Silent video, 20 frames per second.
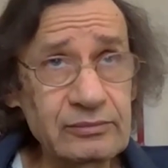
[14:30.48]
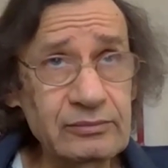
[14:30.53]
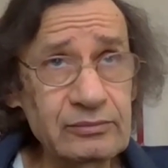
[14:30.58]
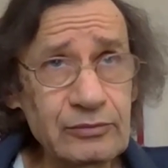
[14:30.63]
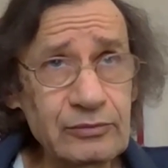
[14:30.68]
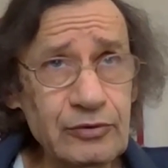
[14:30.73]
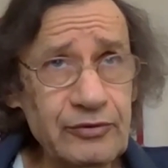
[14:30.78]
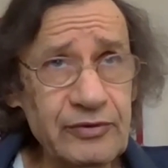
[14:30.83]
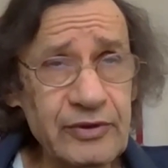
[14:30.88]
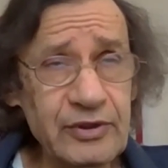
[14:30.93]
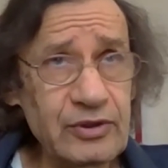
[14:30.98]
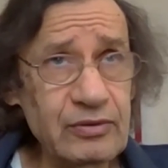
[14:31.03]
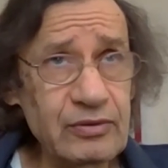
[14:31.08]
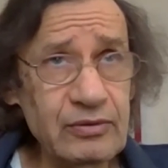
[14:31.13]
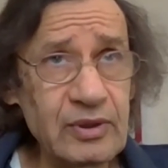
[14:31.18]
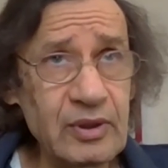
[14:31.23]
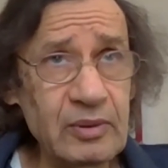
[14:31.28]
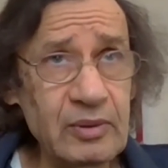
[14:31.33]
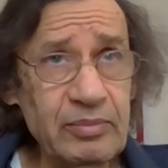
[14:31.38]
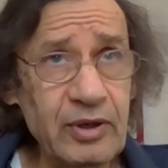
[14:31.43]
move into
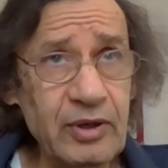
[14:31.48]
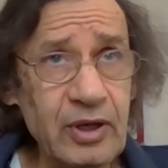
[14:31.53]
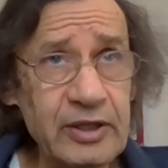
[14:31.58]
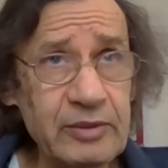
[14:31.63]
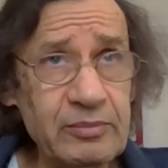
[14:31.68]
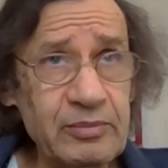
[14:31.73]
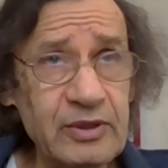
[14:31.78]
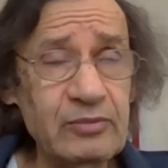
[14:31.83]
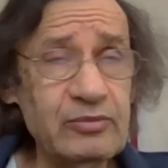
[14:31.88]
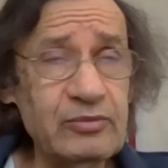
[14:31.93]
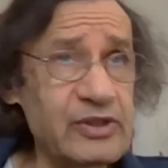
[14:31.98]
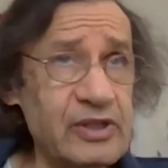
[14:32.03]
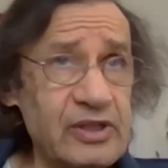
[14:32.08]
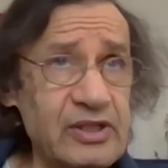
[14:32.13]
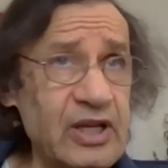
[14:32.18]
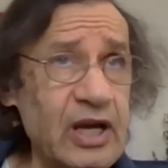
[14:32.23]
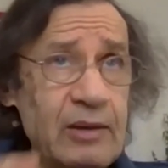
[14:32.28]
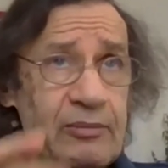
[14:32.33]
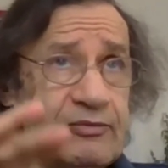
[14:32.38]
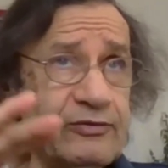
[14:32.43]
an apartment. It was a
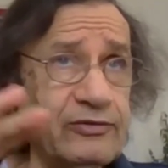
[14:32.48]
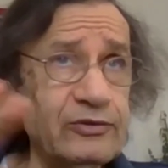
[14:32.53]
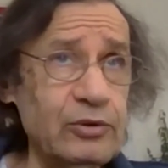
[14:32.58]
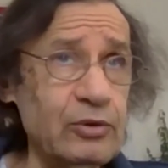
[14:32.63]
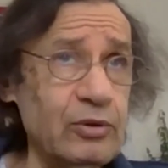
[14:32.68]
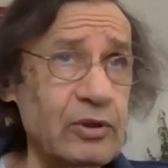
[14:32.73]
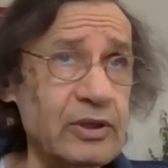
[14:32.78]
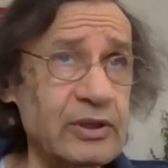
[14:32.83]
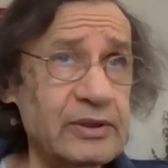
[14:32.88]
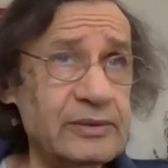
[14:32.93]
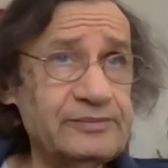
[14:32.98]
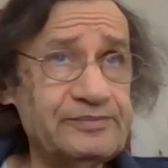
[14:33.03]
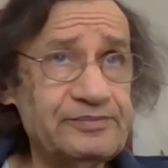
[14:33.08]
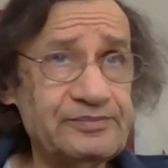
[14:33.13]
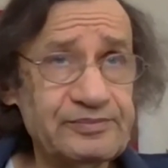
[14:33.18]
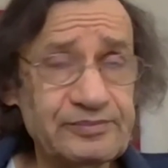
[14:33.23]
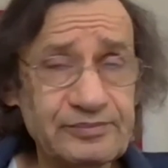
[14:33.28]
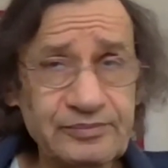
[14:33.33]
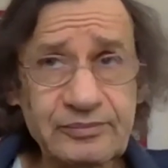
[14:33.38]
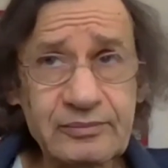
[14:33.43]
top floor
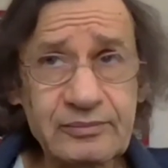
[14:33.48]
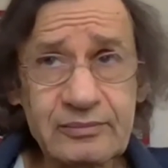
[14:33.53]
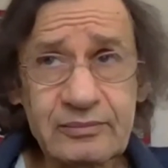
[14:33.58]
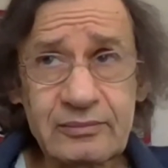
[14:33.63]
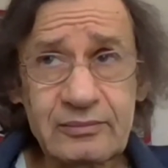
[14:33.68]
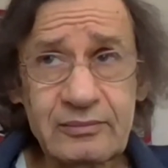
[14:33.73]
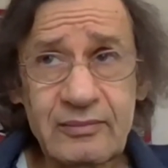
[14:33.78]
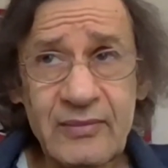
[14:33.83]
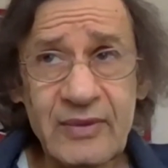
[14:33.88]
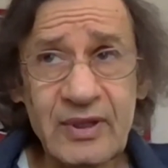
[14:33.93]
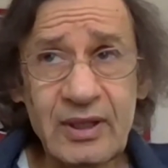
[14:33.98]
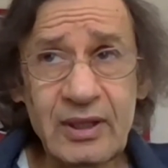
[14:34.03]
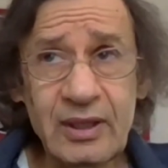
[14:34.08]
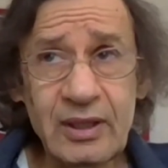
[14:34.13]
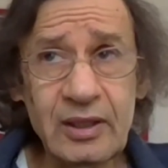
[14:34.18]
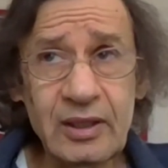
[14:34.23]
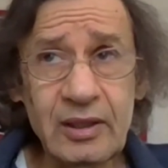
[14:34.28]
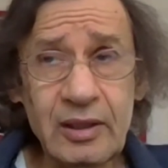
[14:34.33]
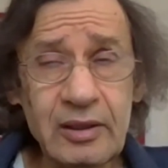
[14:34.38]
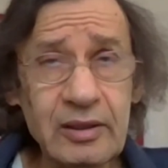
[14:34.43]

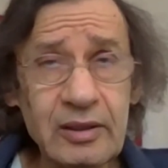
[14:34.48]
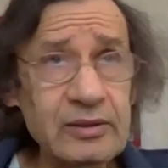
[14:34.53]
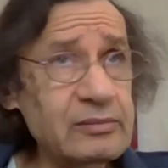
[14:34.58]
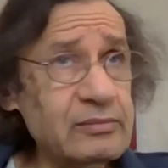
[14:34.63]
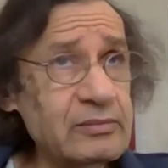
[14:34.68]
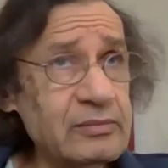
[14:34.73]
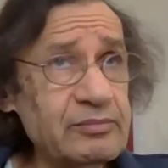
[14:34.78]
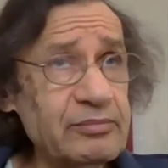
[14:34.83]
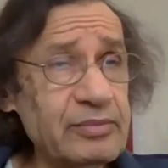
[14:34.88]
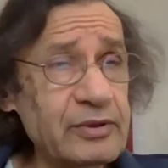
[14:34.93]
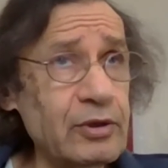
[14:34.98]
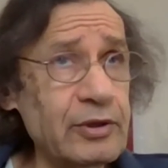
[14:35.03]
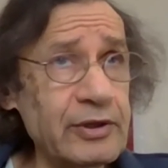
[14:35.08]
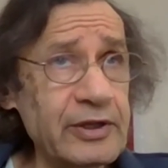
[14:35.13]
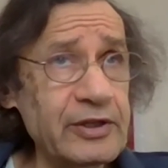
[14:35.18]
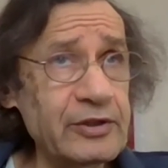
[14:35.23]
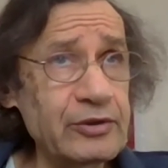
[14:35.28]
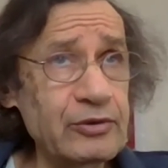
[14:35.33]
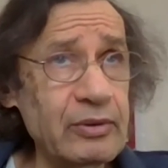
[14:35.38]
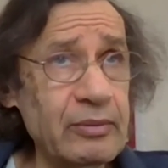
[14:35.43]

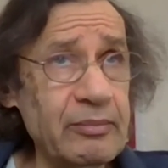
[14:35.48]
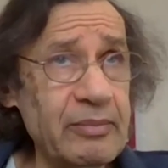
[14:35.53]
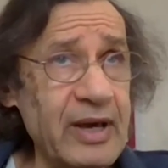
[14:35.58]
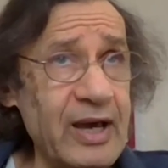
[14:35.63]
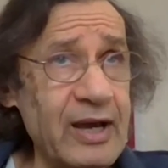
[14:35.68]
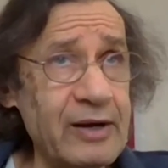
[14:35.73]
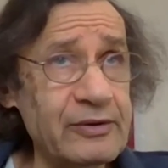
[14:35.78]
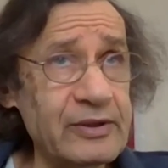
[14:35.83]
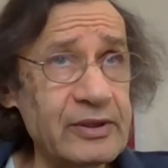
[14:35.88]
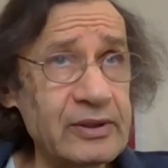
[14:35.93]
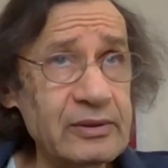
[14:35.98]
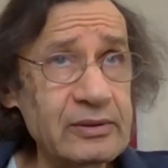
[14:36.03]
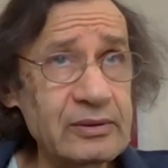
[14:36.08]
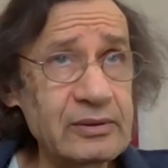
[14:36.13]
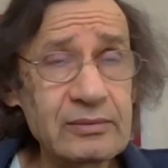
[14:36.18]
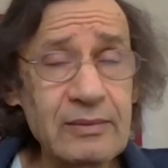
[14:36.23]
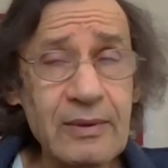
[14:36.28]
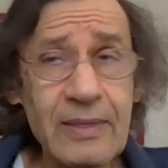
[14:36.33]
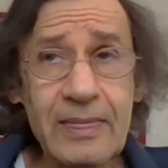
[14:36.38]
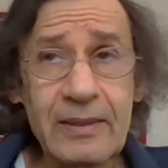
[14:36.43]
belonging to a baron.
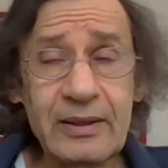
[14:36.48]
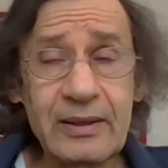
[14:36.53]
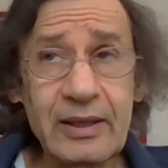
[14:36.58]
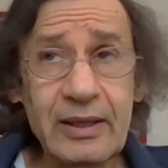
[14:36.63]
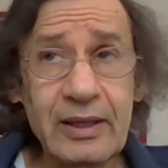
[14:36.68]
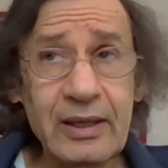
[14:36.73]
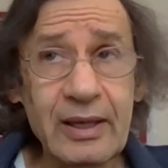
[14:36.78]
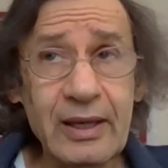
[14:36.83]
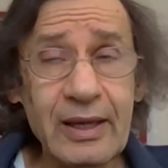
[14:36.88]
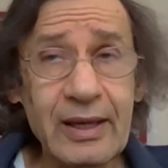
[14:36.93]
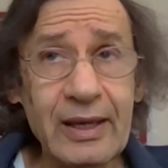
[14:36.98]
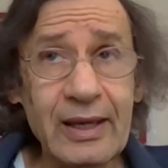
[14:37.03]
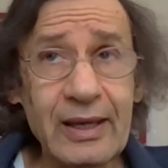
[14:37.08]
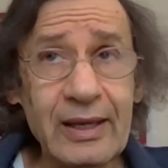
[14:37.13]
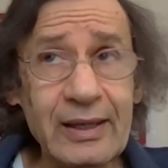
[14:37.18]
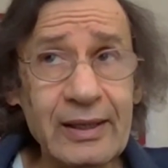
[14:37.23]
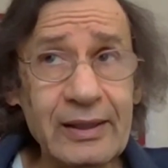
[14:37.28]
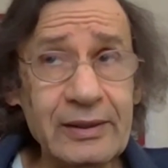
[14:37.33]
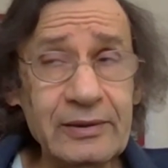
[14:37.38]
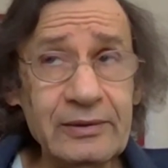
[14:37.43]

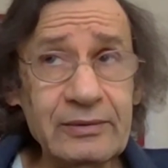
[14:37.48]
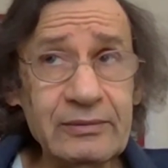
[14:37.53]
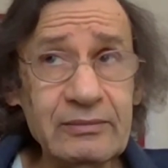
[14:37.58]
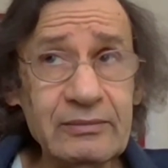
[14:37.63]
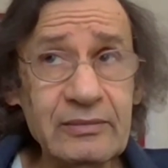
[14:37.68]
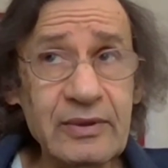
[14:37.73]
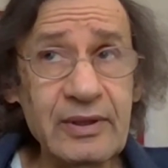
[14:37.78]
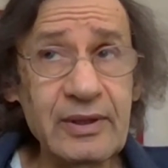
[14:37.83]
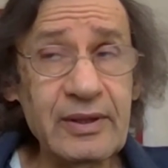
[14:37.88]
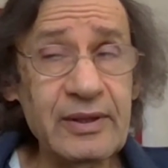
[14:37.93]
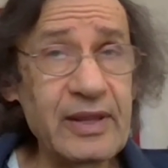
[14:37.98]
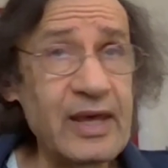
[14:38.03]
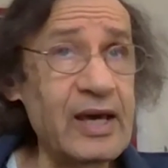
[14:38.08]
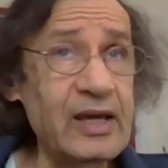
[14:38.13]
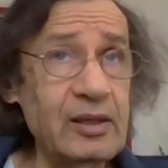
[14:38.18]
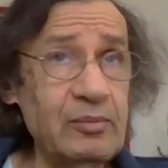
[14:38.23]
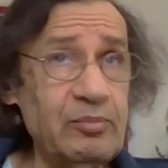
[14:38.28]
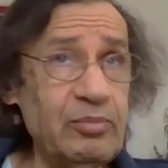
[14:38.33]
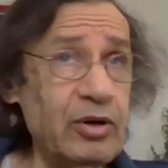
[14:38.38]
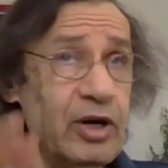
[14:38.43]
And
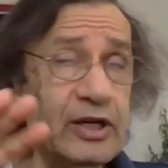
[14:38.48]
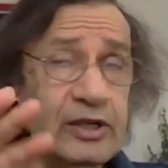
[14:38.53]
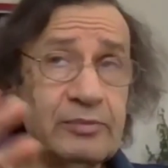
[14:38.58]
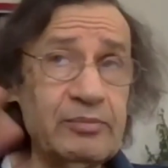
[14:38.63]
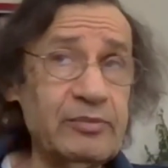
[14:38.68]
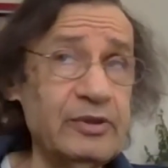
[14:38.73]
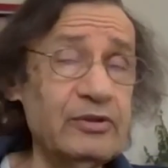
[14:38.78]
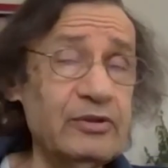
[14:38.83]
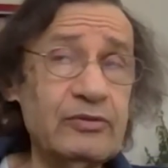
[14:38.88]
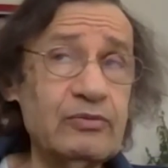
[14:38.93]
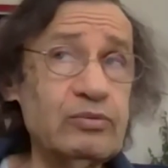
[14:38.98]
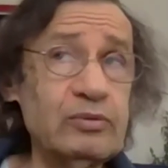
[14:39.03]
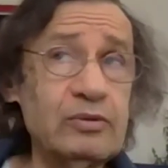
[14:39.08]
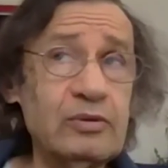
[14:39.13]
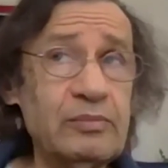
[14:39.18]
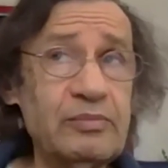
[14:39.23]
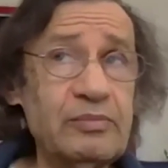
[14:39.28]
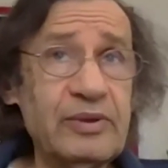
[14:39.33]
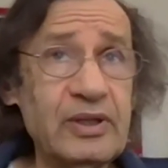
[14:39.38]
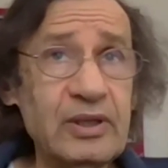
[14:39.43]
that apartment
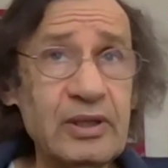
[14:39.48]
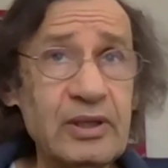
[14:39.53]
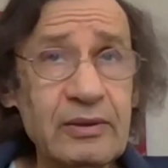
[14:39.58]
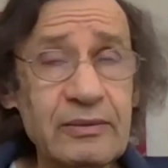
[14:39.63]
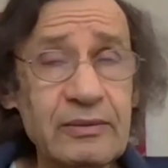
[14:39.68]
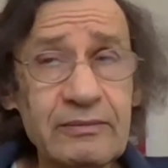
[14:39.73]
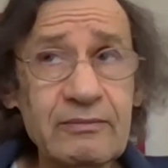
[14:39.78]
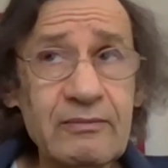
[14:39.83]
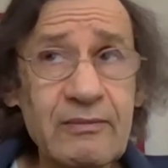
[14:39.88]
will be